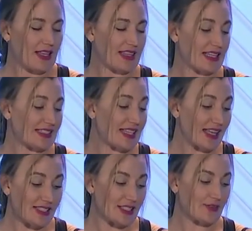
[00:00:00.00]
The
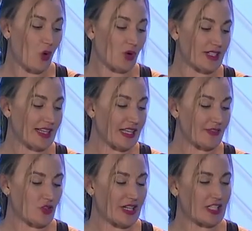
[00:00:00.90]
intensive
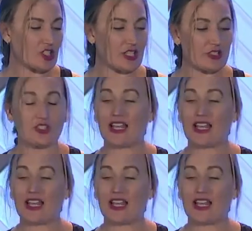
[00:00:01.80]
coordinative training challenge,